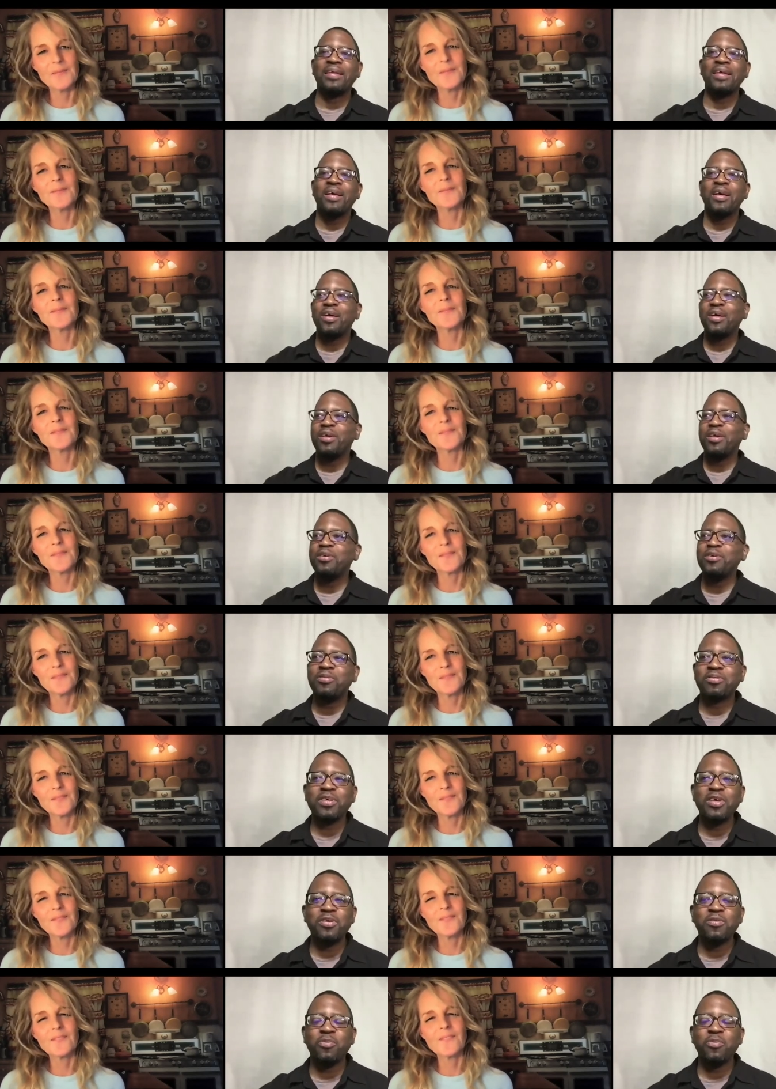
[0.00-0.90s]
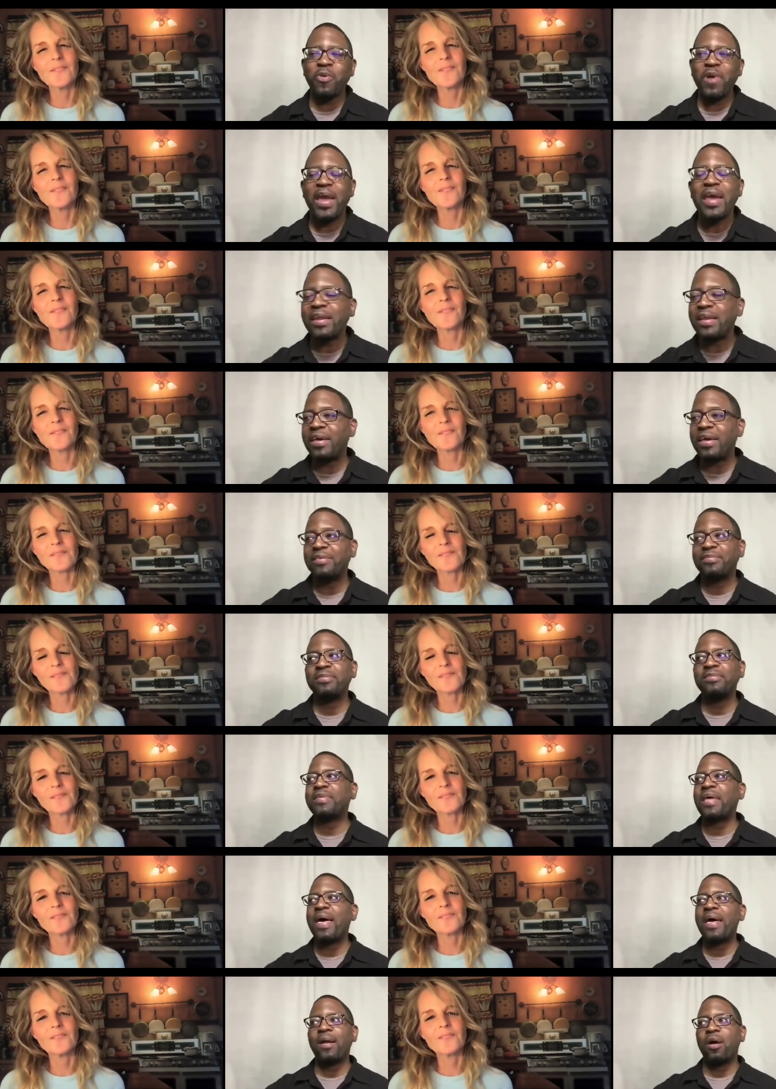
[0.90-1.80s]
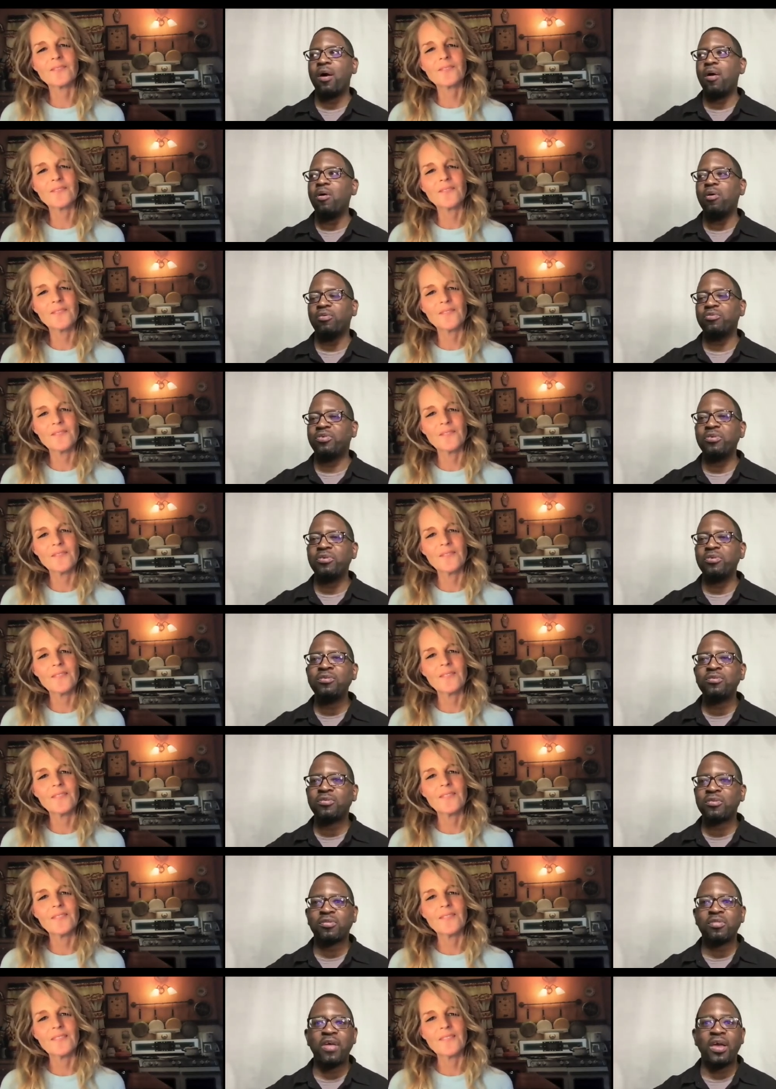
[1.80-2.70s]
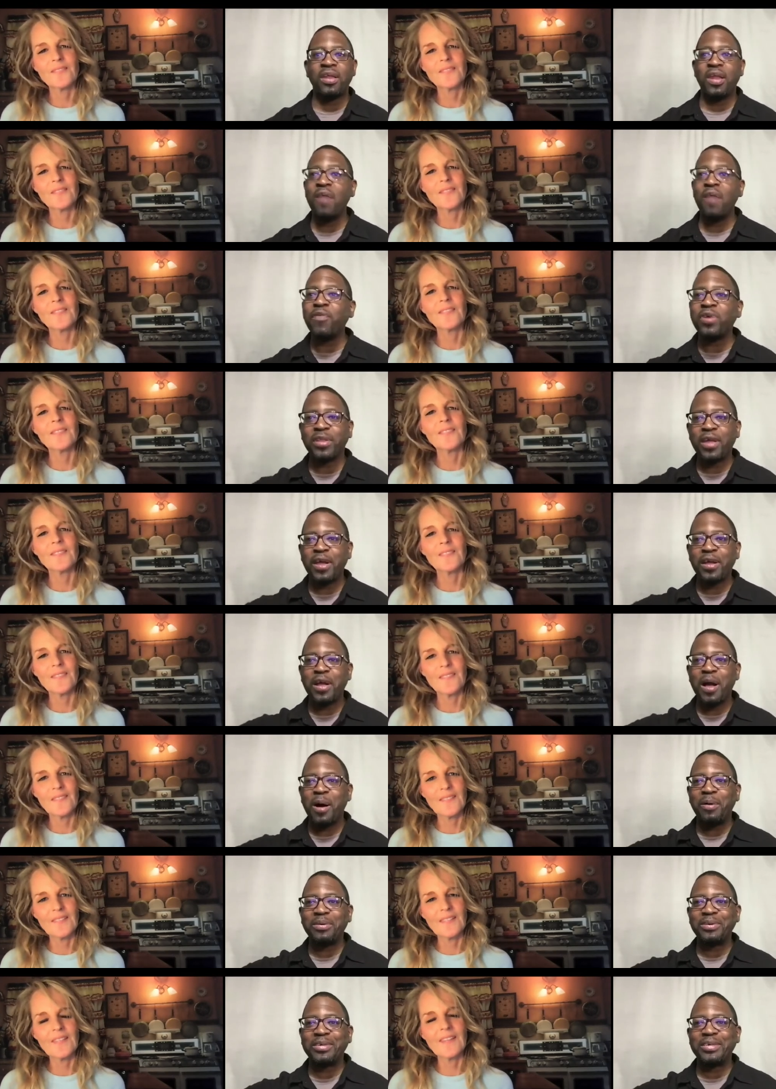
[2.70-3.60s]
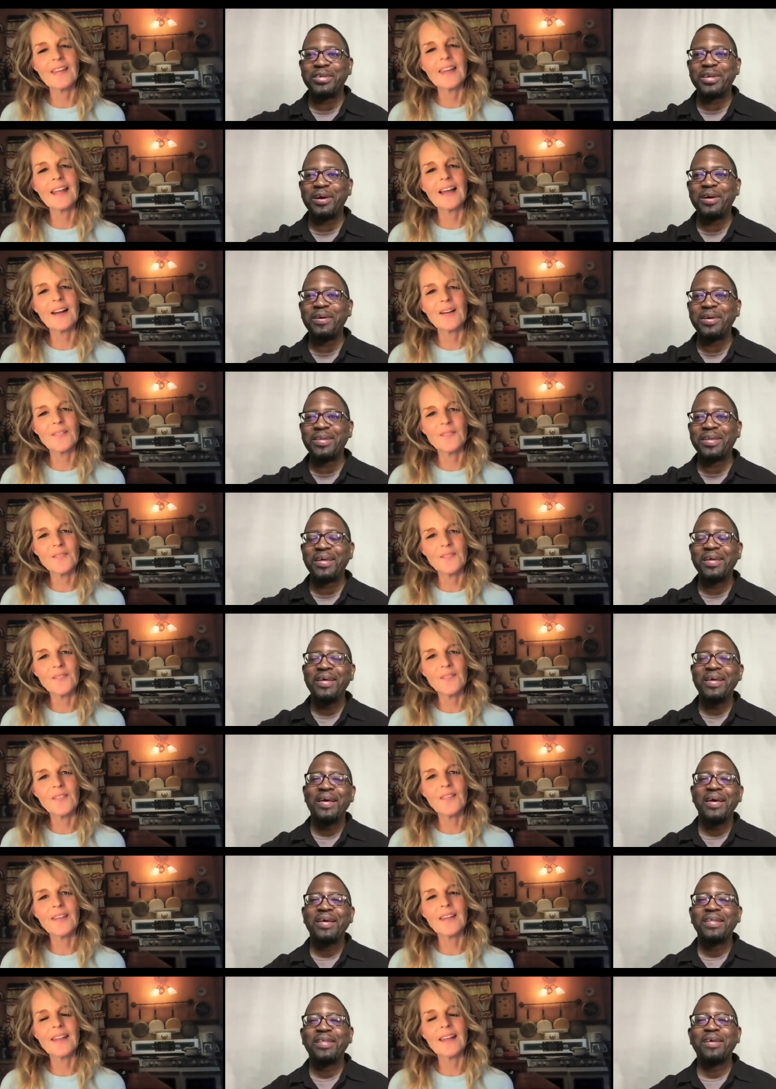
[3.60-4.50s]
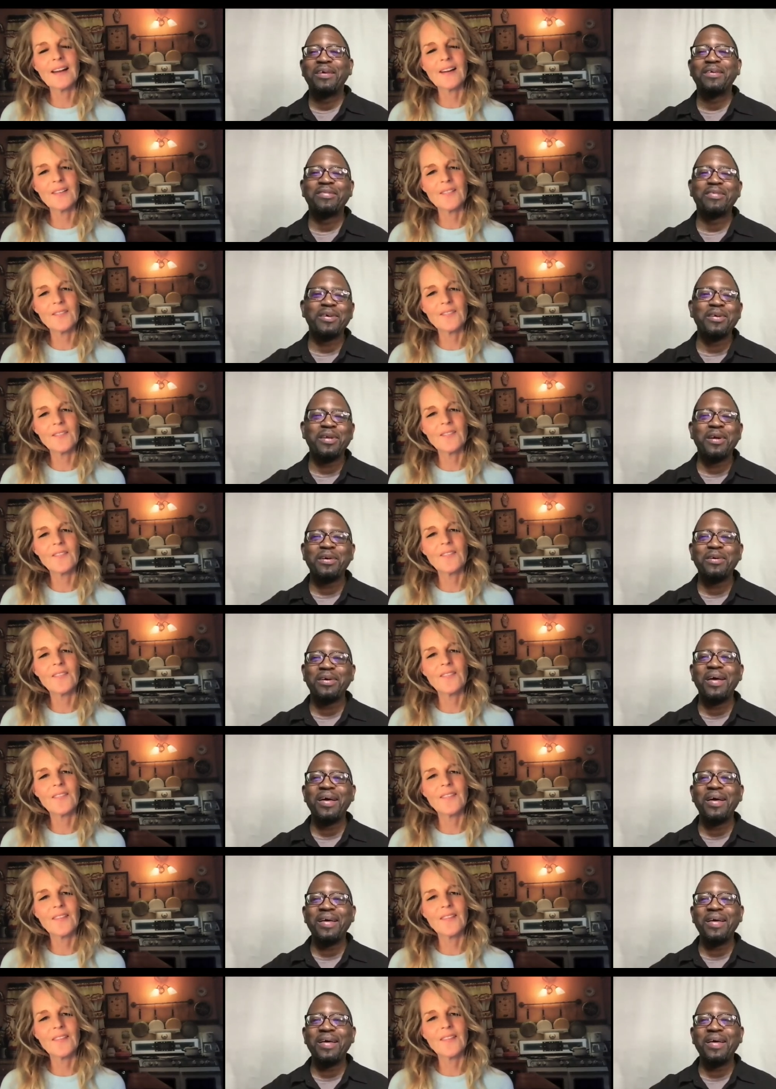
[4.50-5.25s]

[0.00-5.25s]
Speaker 1: and you see Rainey, and she's like, oh, she's just letting everything go, you know. Yeah. And yeah. you know,